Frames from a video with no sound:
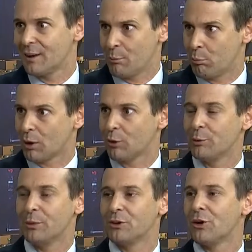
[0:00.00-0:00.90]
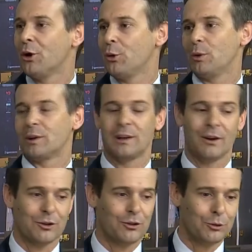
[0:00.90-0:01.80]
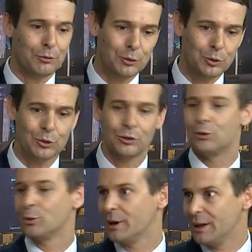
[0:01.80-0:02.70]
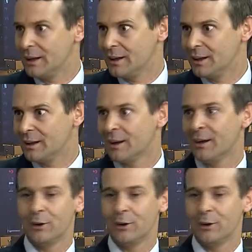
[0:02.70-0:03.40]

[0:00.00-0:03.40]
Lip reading: employment with regards to food, to cleaning,